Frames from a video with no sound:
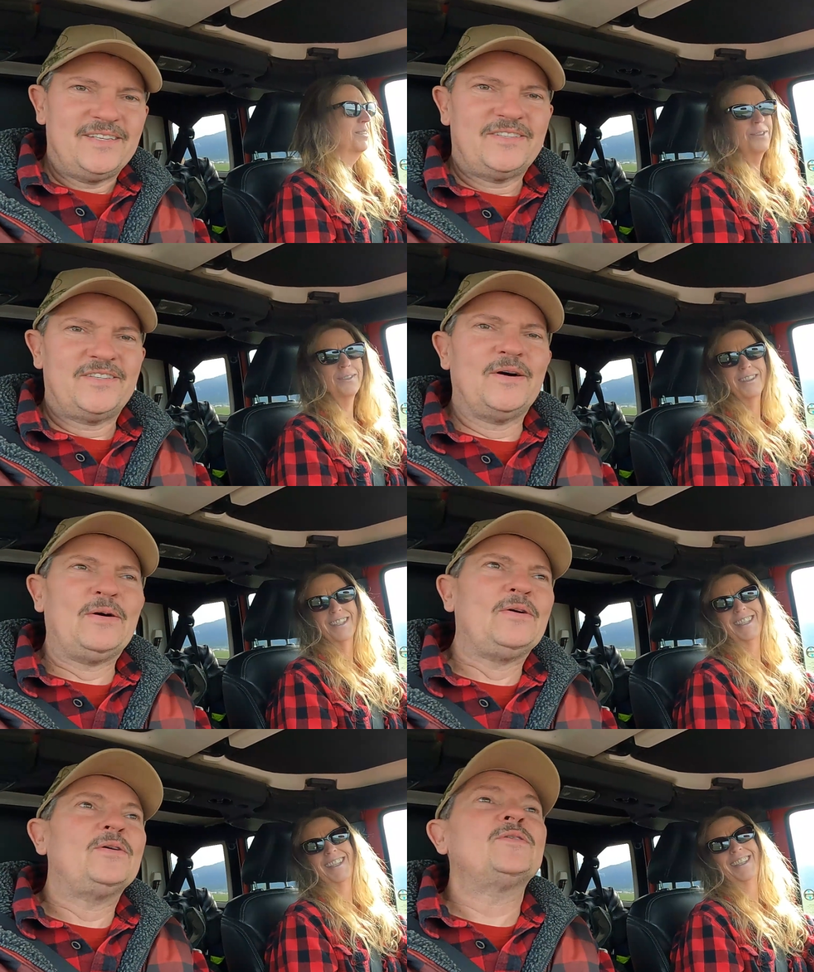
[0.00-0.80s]

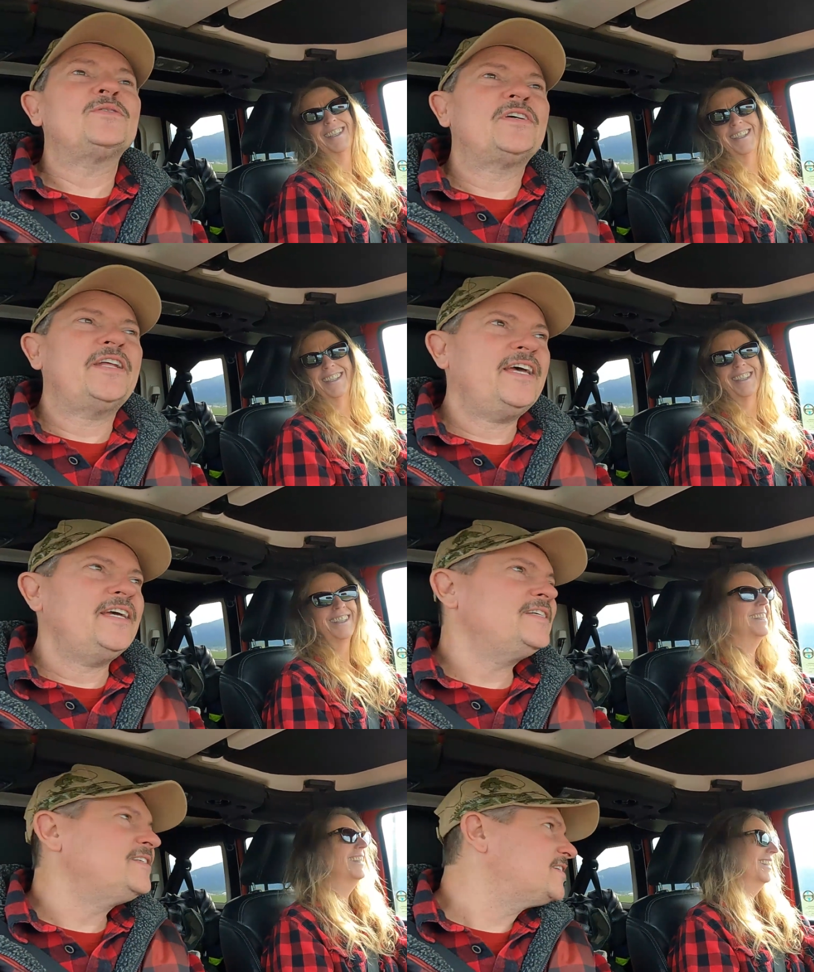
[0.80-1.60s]
Speaker 1: So
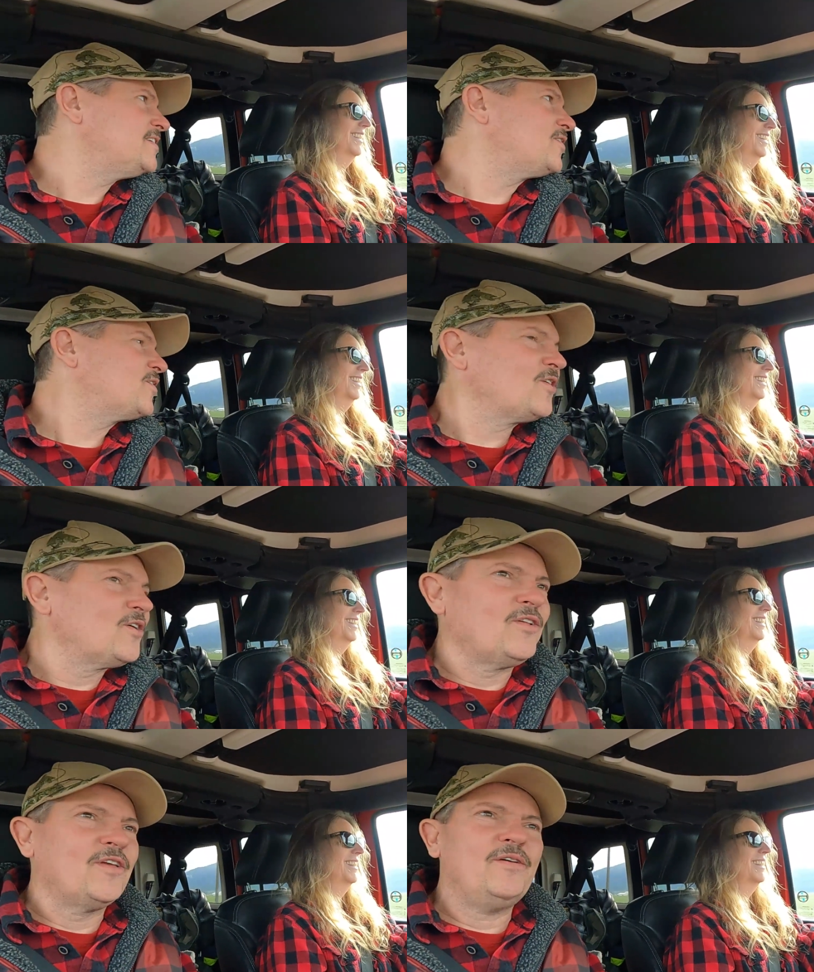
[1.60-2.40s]
today's an
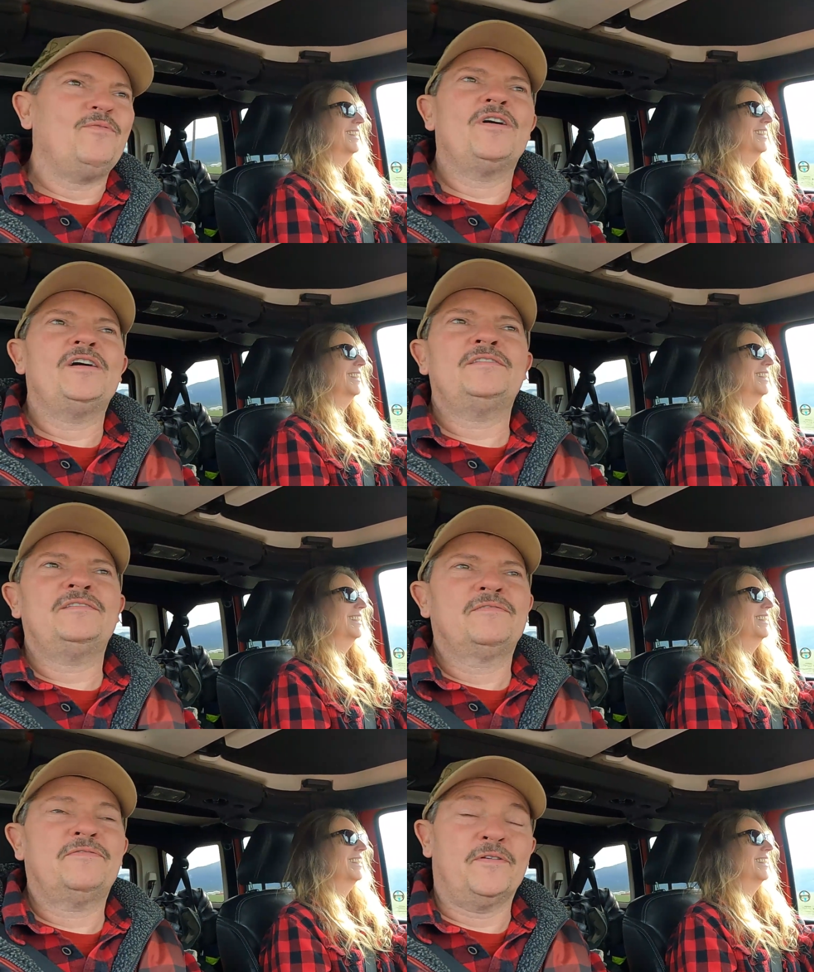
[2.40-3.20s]
early
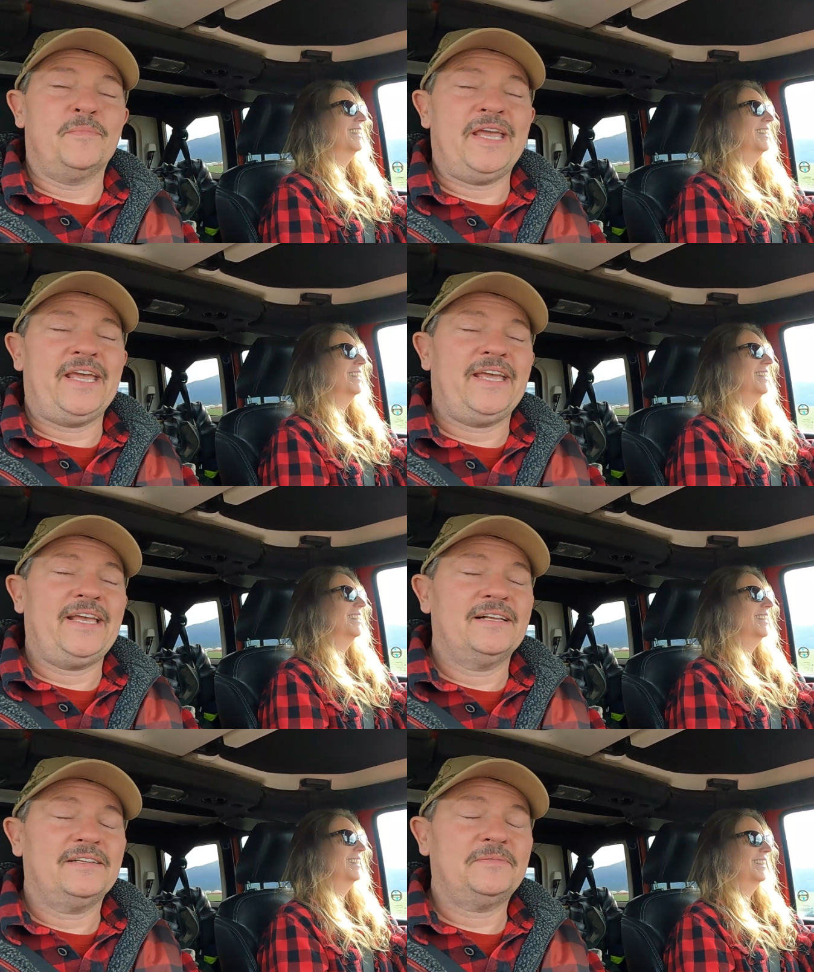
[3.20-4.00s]
one for
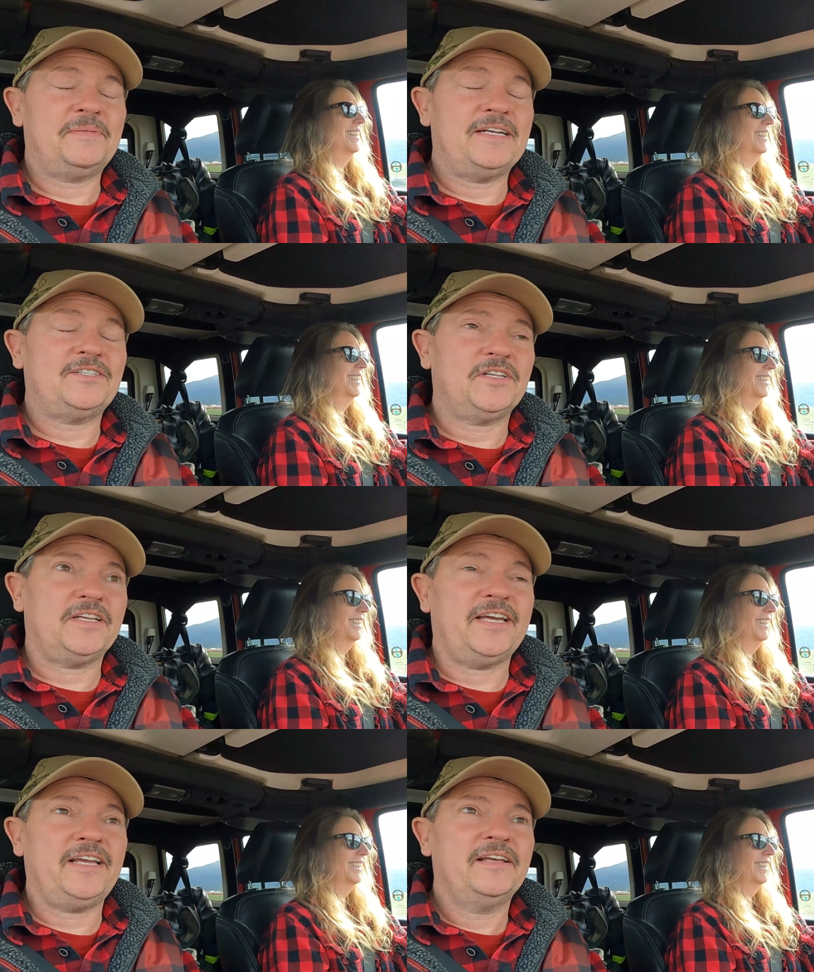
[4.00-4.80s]
me,
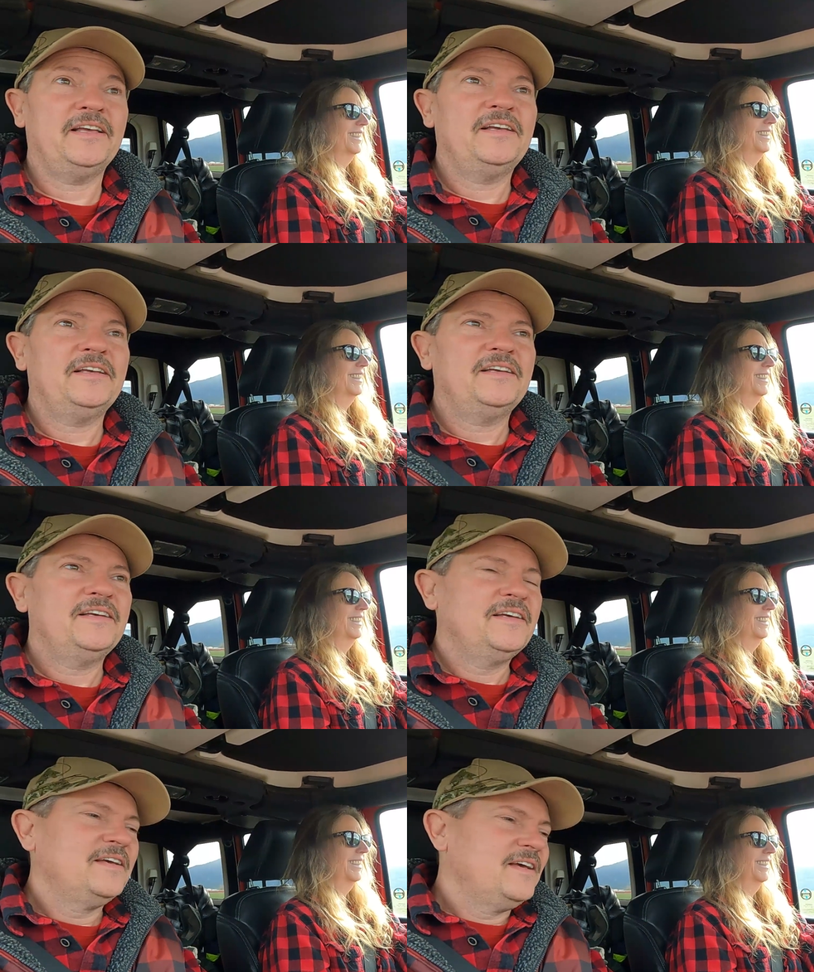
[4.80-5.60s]
especially.
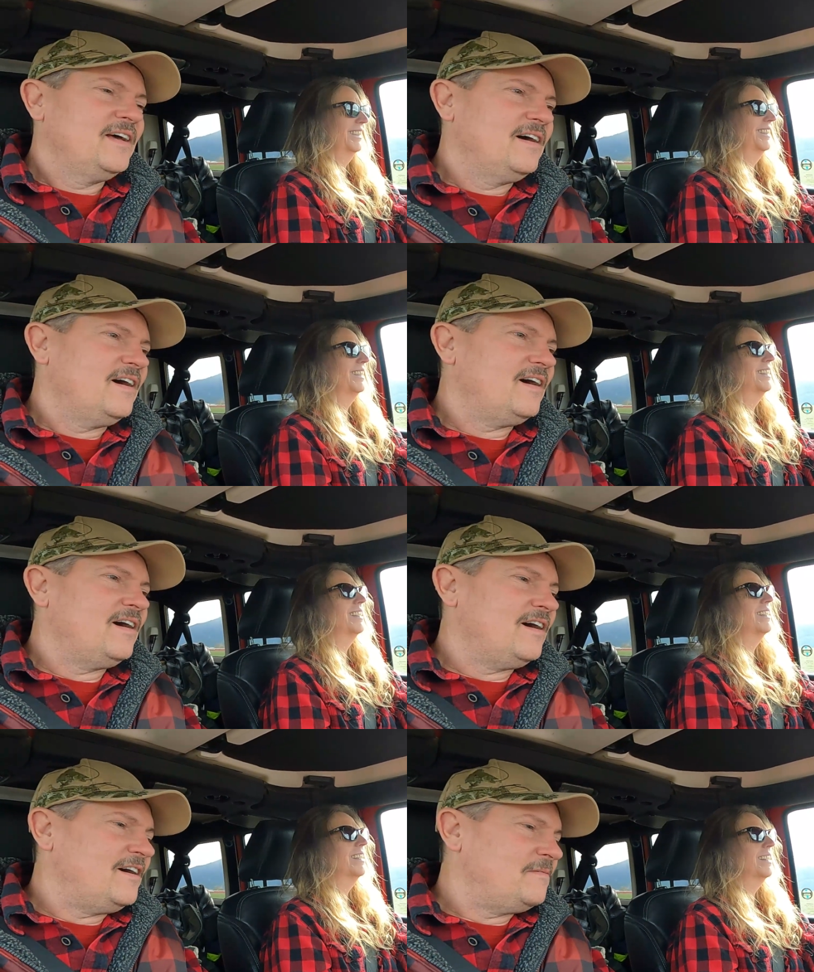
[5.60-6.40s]

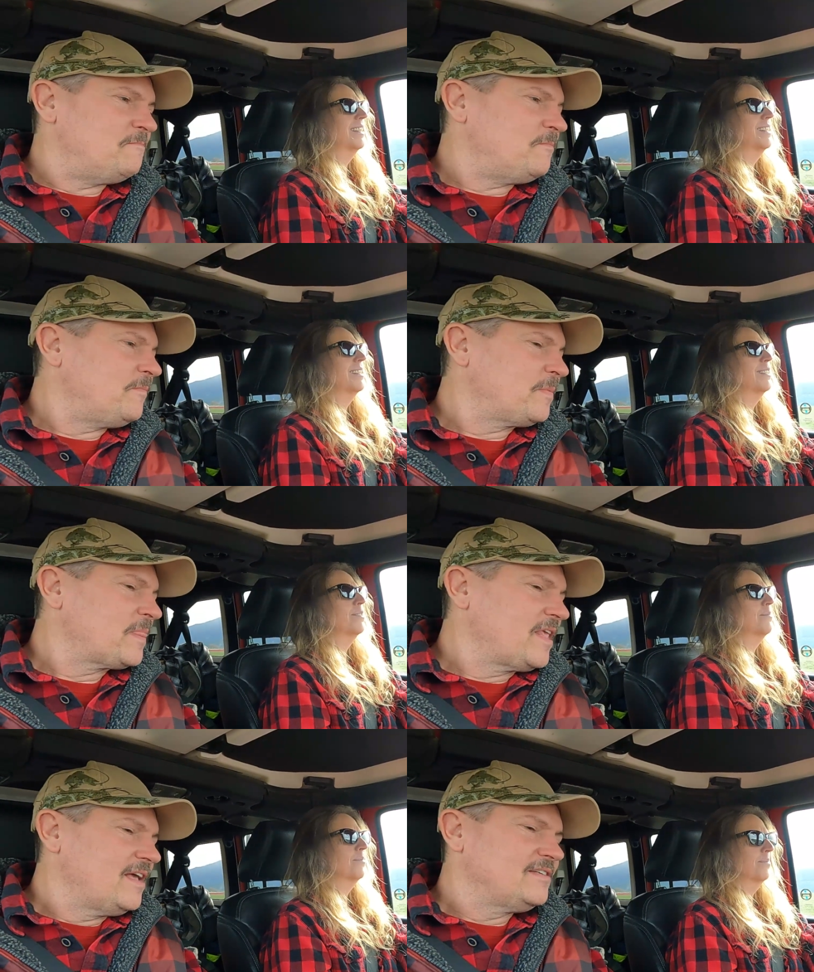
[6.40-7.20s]
Um,
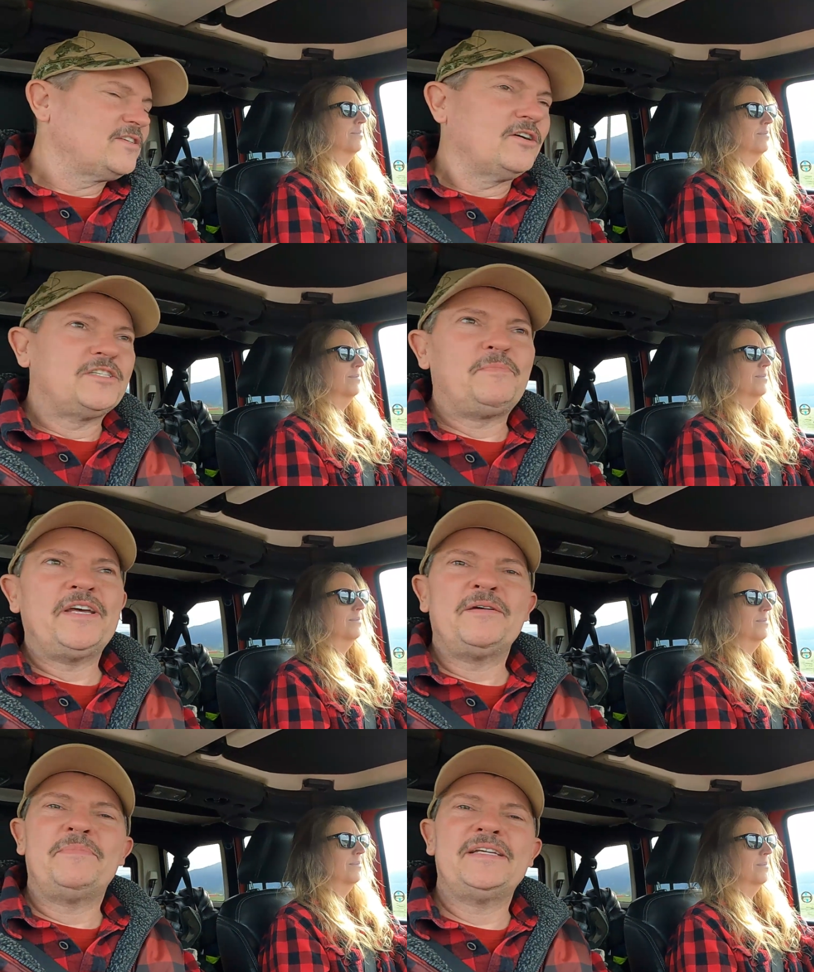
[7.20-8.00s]
so it's
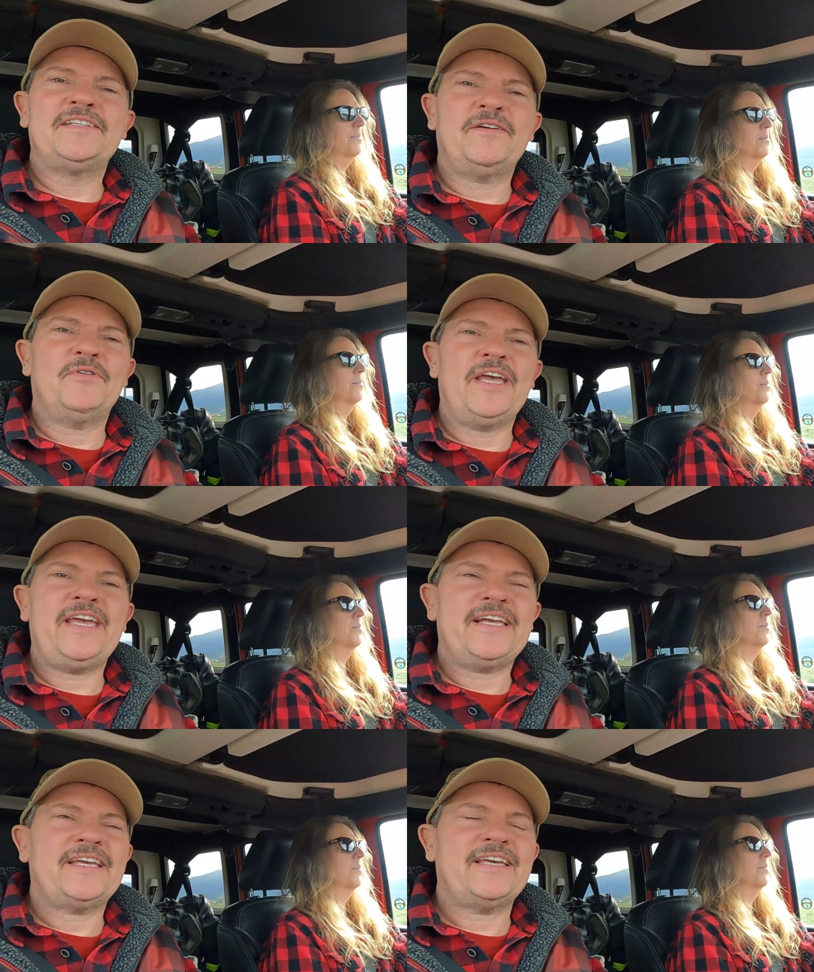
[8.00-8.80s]
been a busy
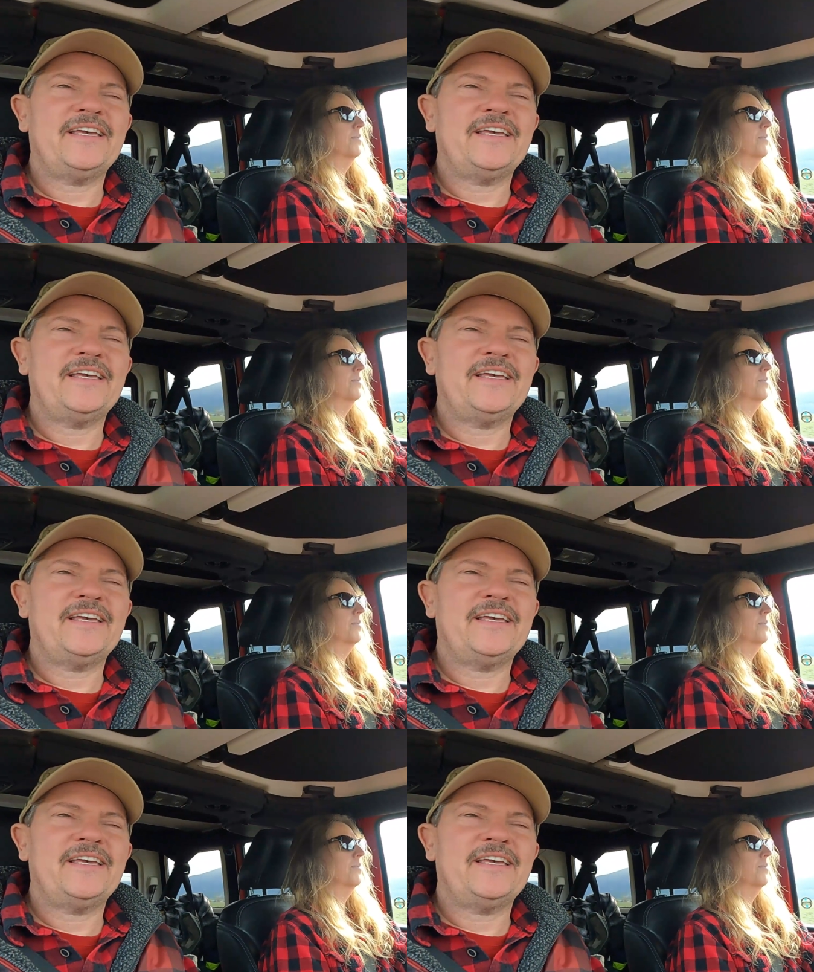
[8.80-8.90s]
week.